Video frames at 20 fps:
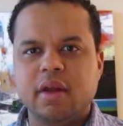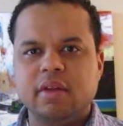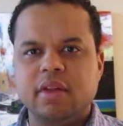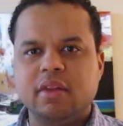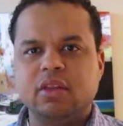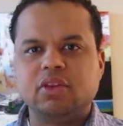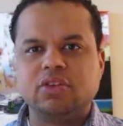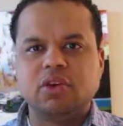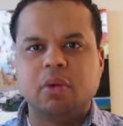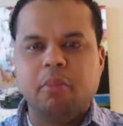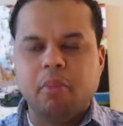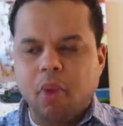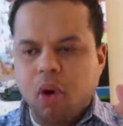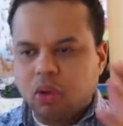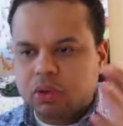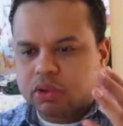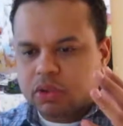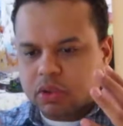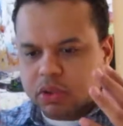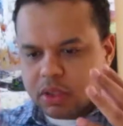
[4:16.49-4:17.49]
that there's a
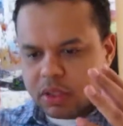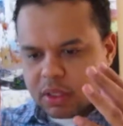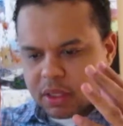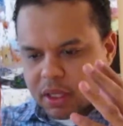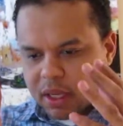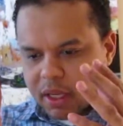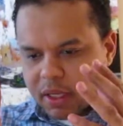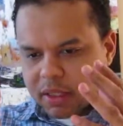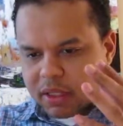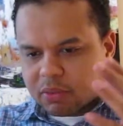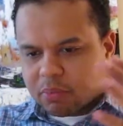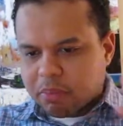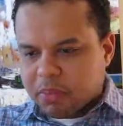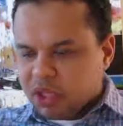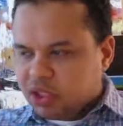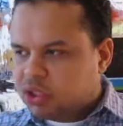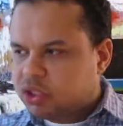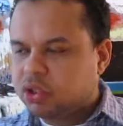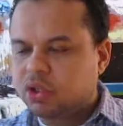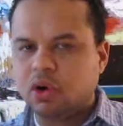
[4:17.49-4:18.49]

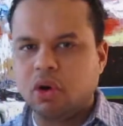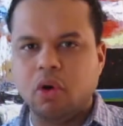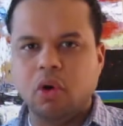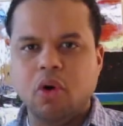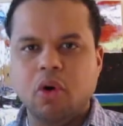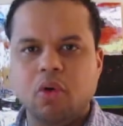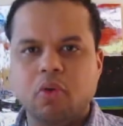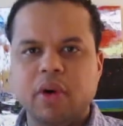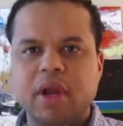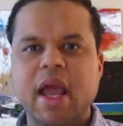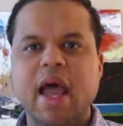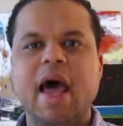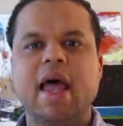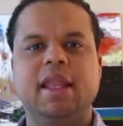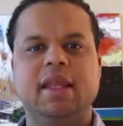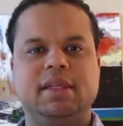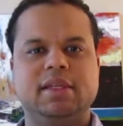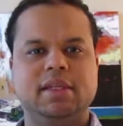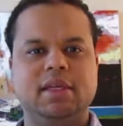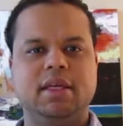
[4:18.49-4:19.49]
multi-dimensional
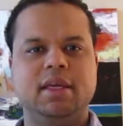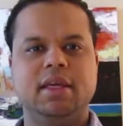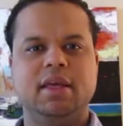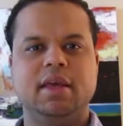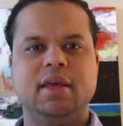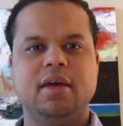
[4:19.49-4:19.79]
reality,